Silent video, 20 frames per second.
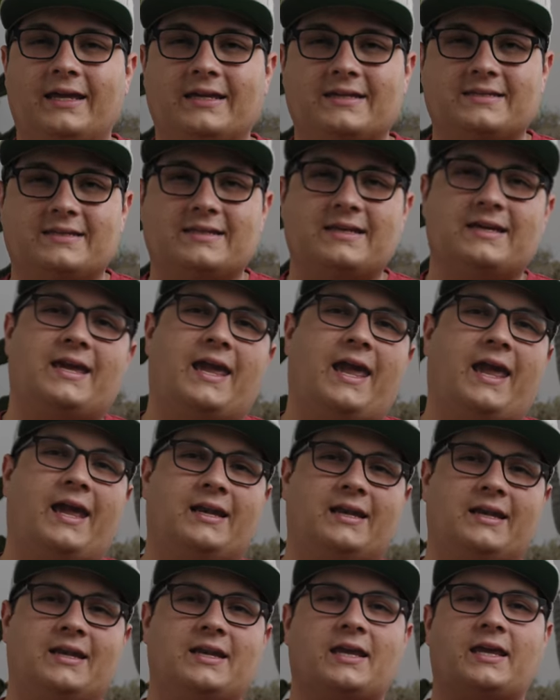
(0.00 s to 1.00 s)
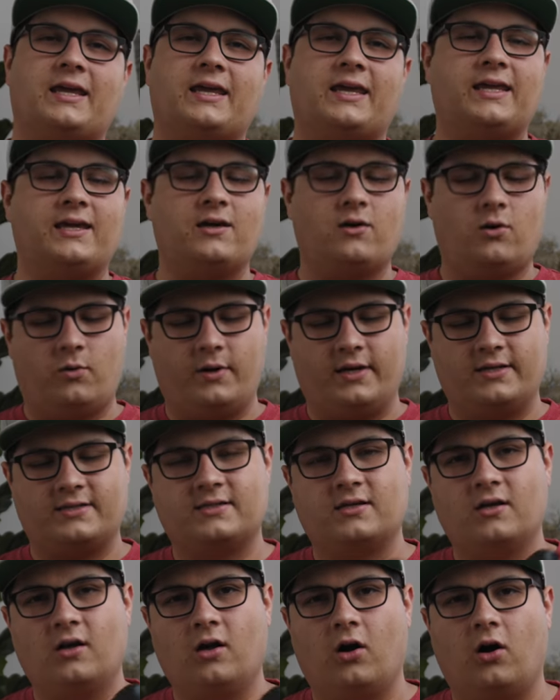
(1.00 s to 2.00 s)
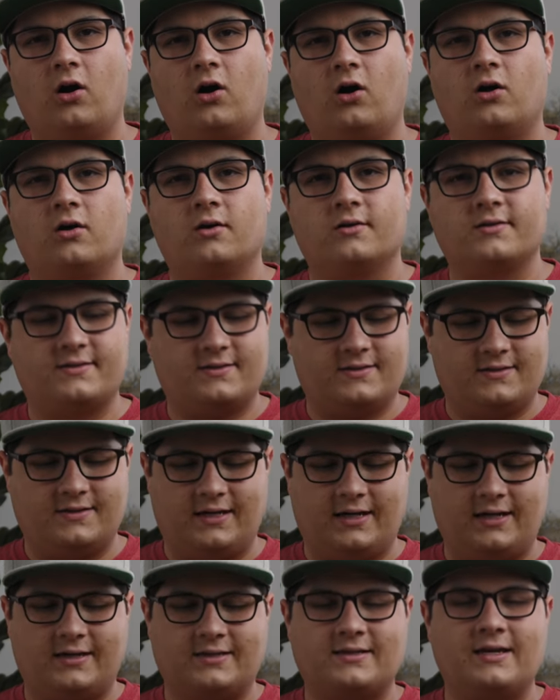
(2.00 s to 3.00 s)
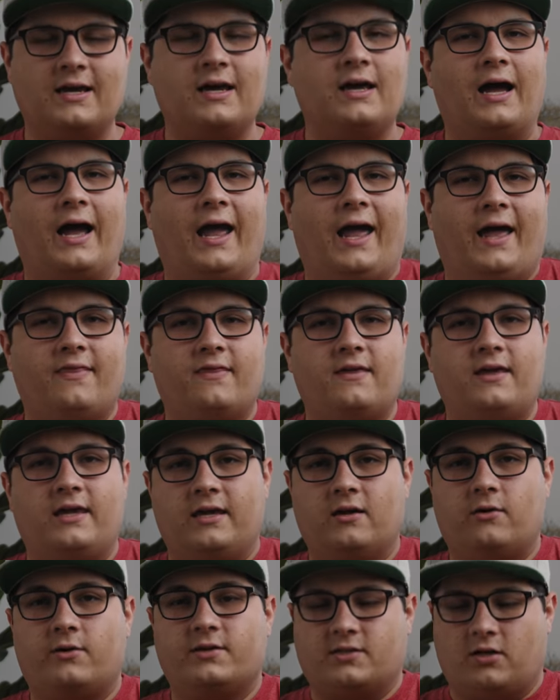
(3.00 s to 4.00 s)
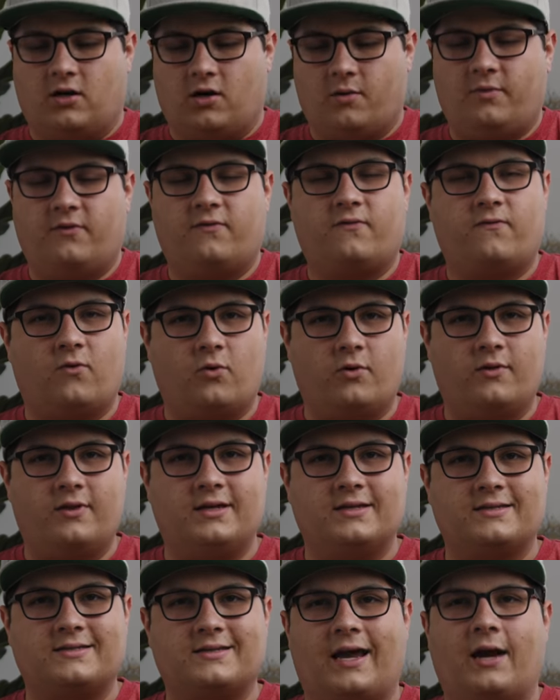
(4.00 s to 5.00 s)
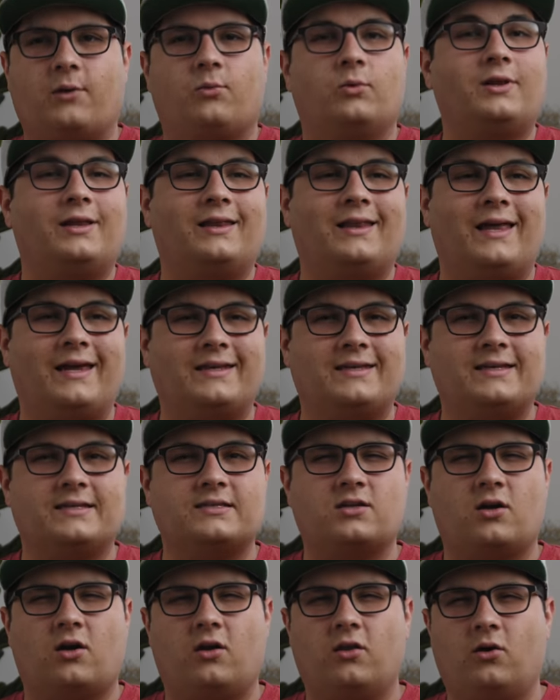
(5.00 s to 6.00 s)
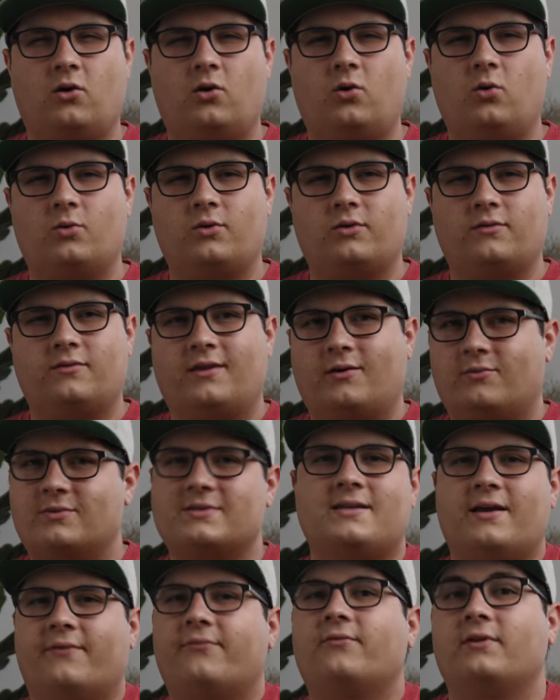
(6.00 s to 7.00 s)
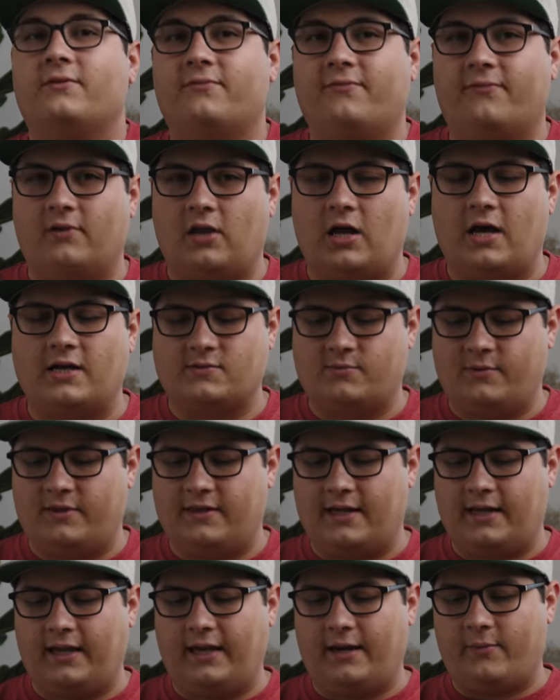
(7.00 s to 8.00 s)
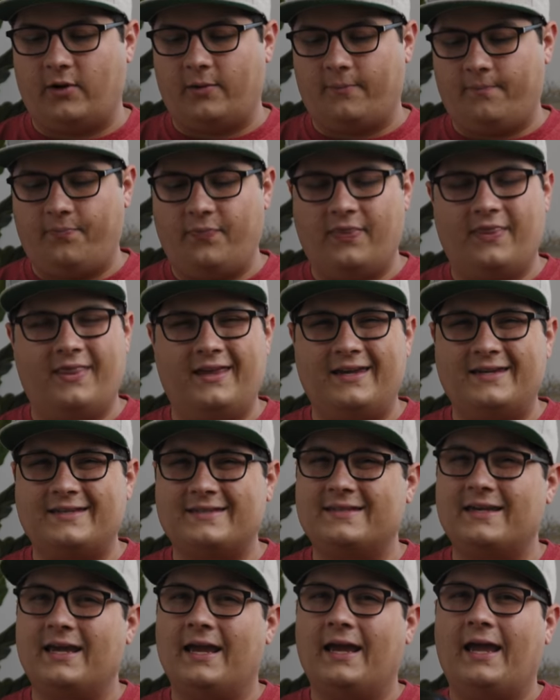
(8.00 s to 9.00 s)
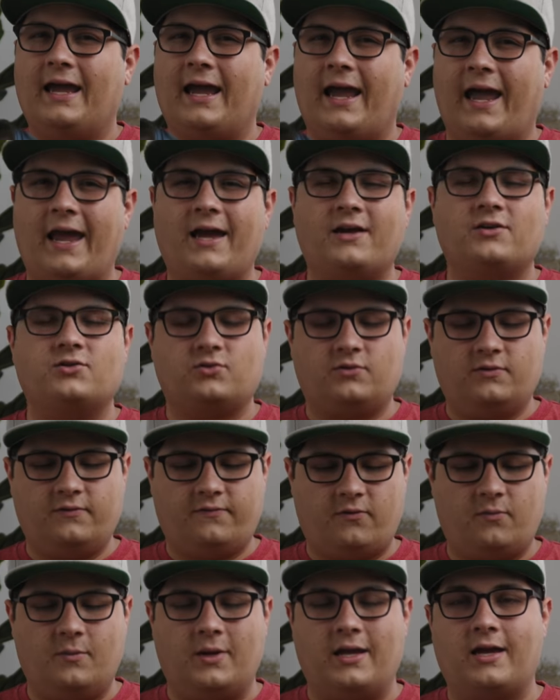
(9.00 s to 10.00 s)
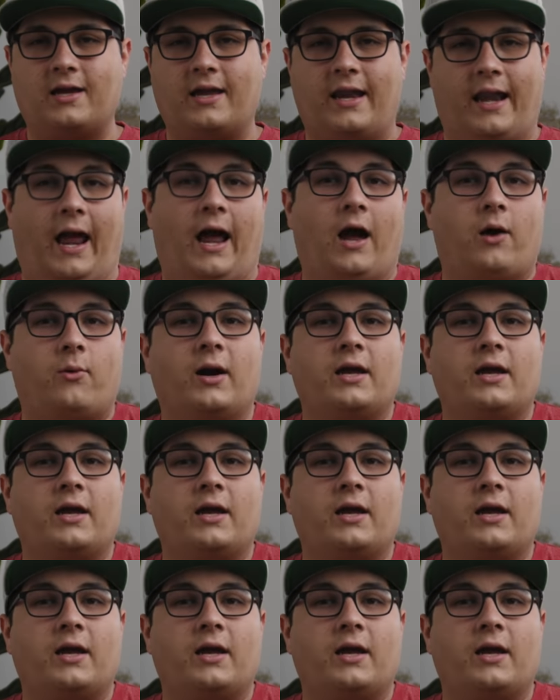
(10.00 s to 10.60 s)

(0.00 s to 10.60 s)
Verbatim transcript: is the Canon EOS R6. I had the EOS R before this. I really liked it, although there was definitely flaws with that camera. This actually for me and how